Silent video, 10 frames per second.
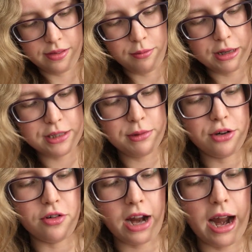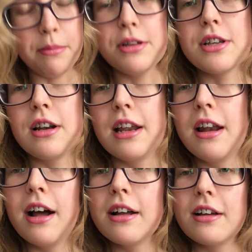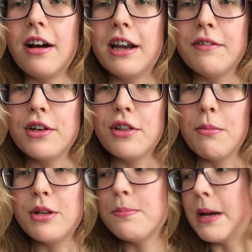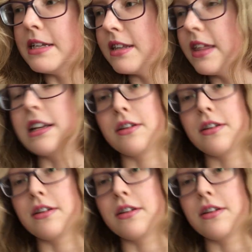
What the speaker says: What is it when you're on camera you suddenly like can't even do the most basic things?